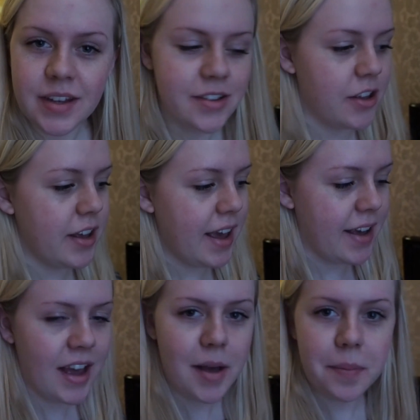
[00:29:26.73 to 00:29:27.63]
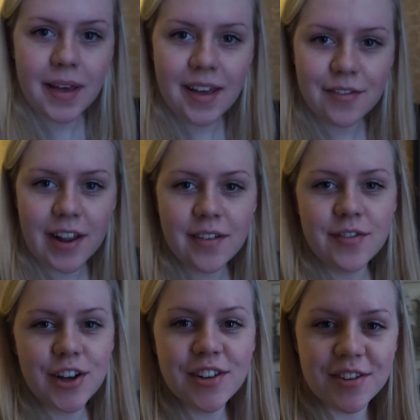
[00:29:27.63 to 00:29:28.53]
So, yeah, happy
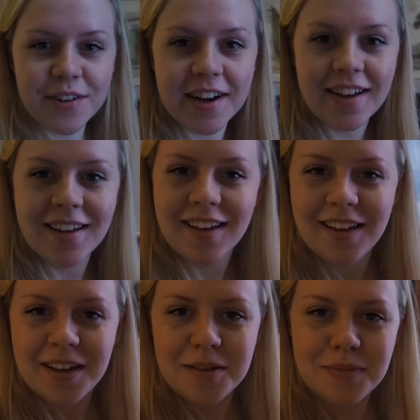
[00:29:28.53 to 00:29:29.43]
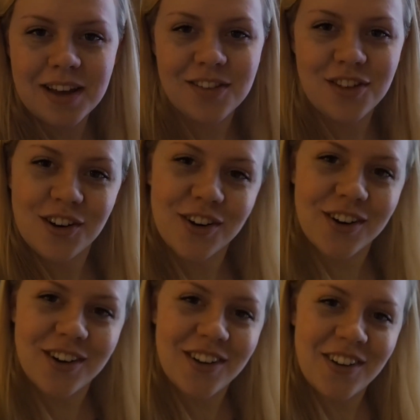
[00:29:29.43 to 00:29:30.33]
Valanniversary. Me and
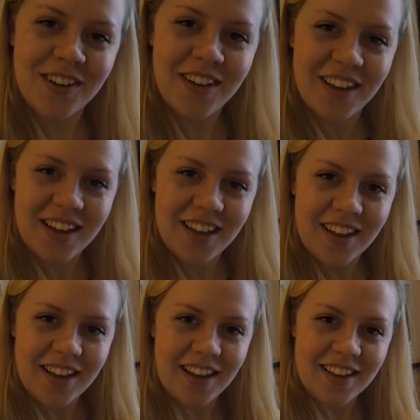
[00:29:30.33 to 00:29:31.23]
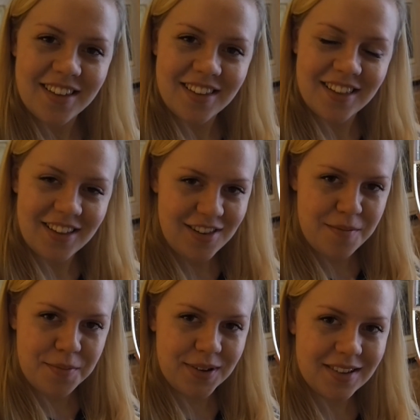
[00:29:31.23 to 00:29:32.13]
Joe. Here's the
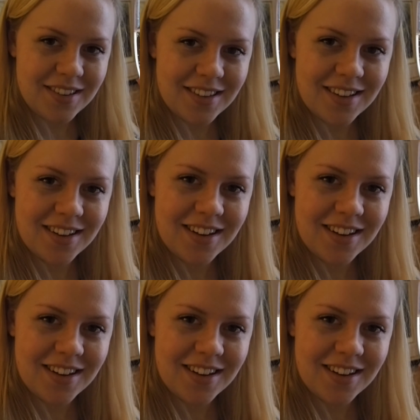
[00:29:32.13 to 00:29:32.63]
champers.